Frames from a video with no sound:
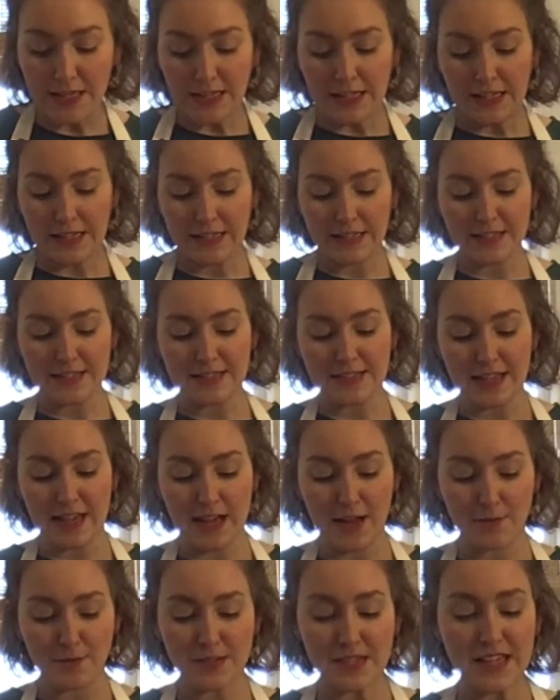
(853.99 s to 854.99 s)
is
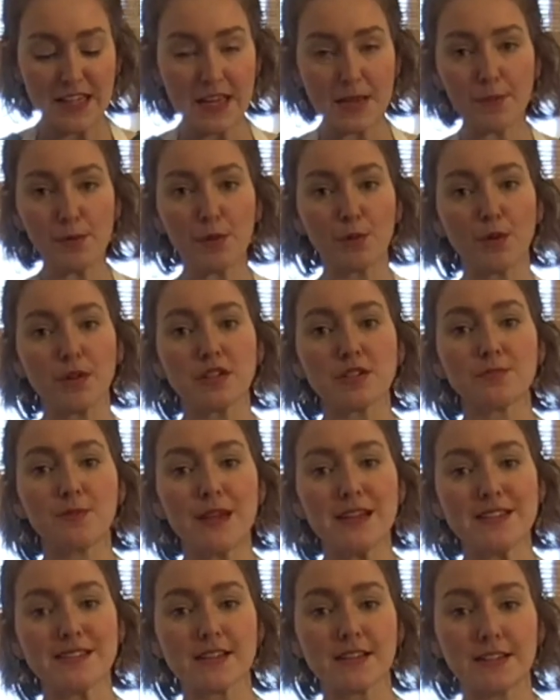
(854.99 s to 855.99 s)
to keep your
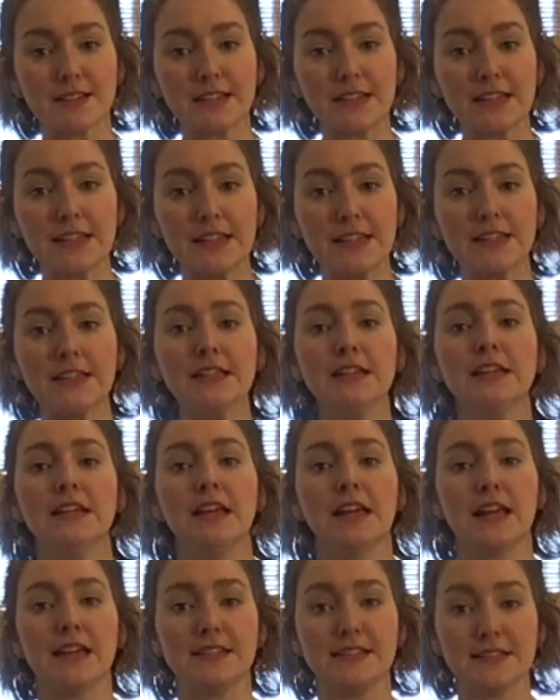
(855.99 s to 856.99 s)
workspace clean
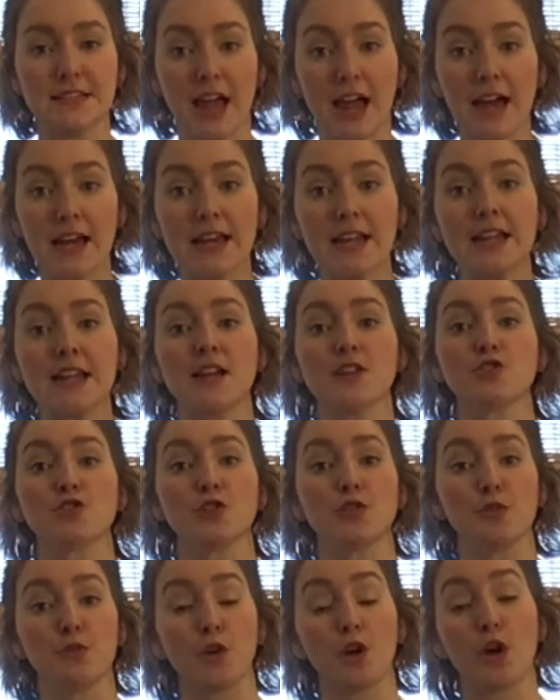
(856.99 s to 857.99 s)
and tidy as
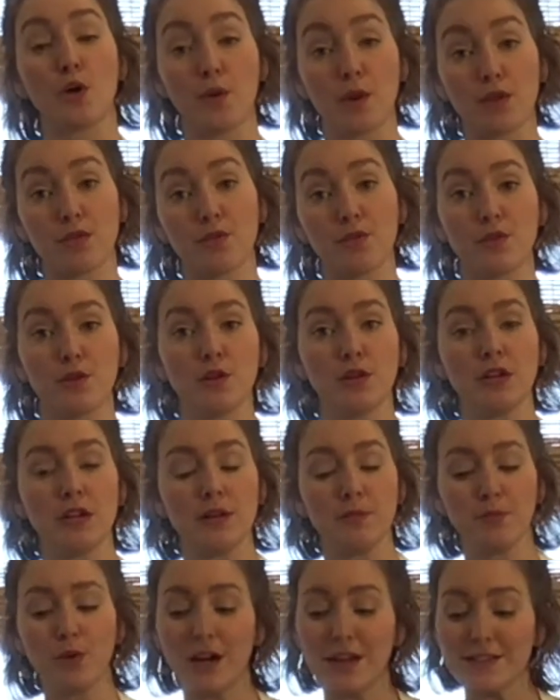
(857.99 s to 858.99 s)
you're going through the
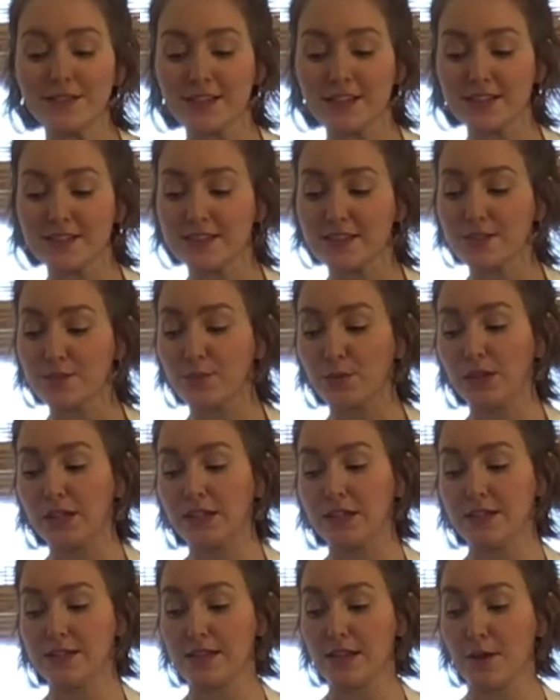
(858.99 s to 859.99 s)
cooking process. This really
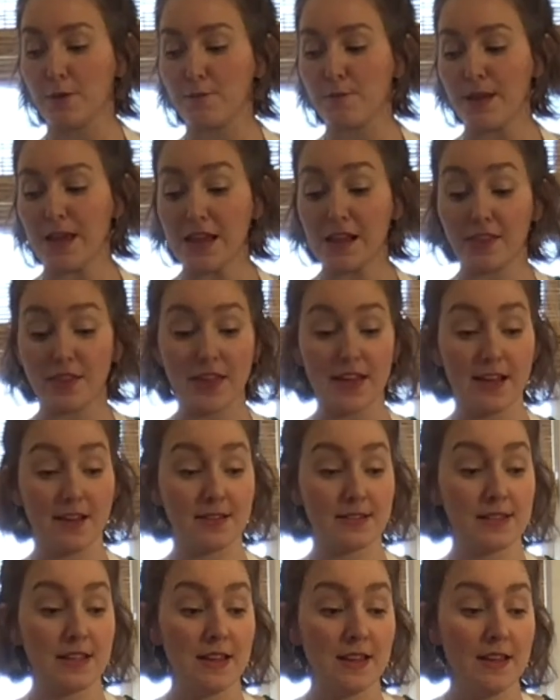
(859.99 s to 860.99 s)
does help make things
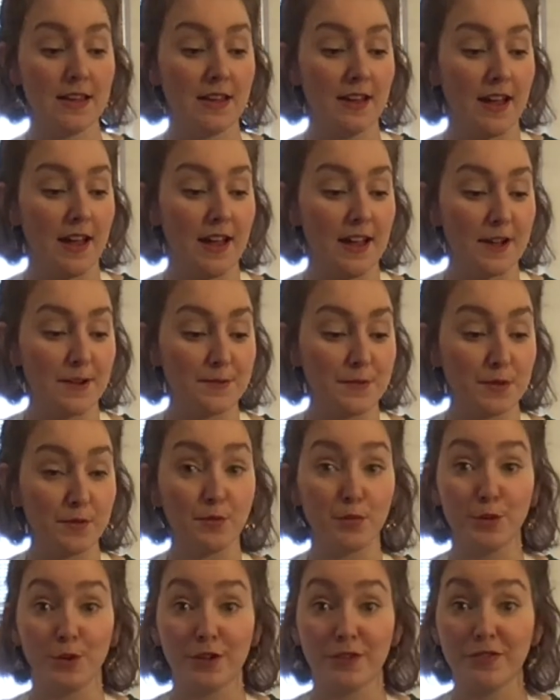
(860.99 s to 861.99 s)

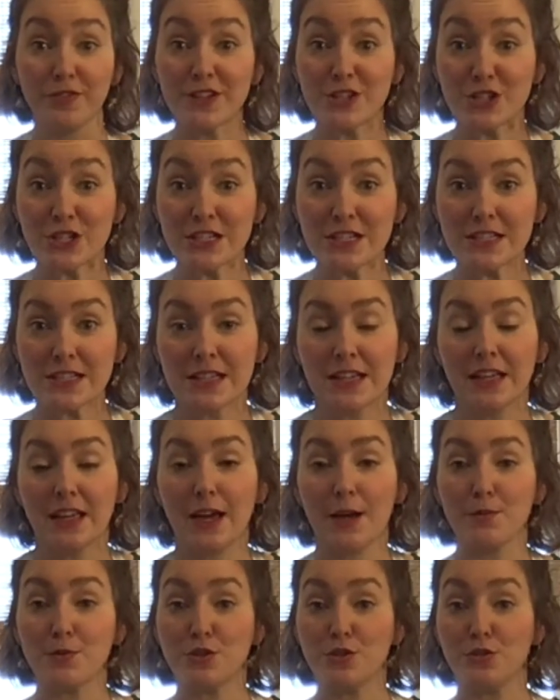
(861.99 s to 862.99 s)
more efficient,
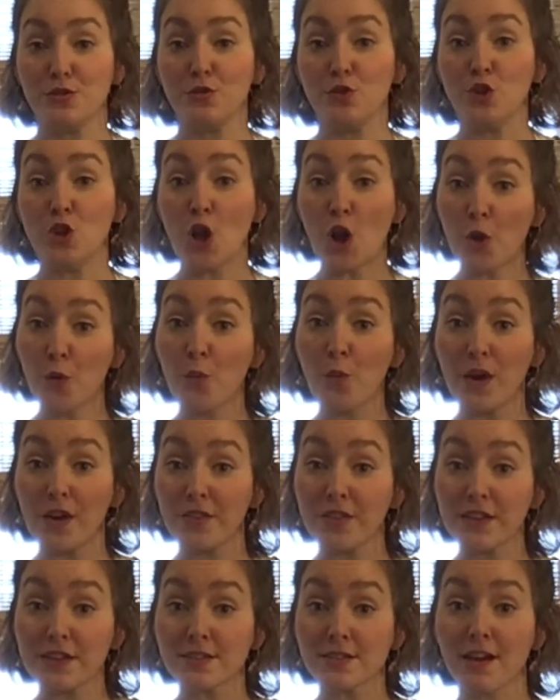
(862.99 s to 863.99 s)
helps you know where
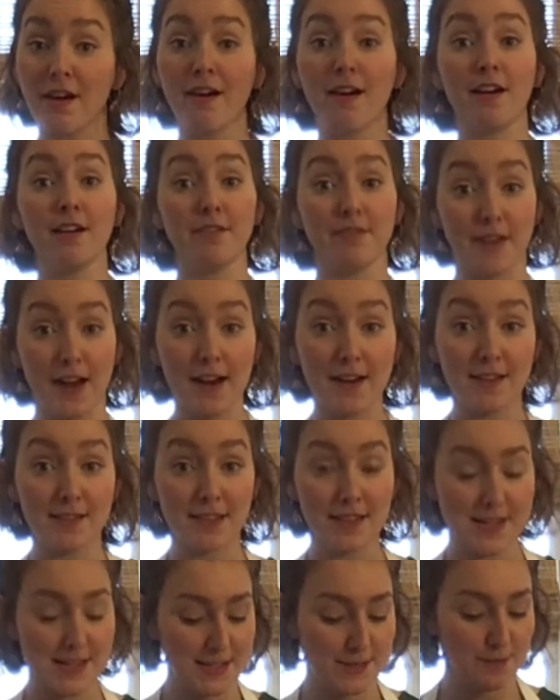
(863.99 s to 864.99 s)
things are, find
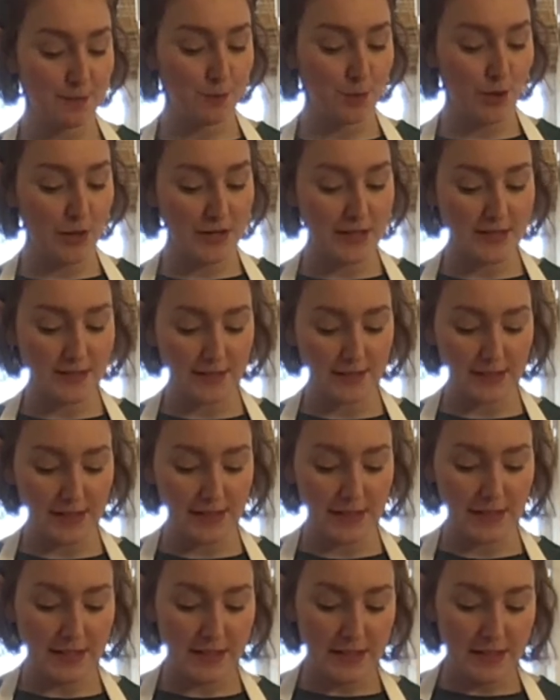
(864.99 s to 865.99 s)
things more easily,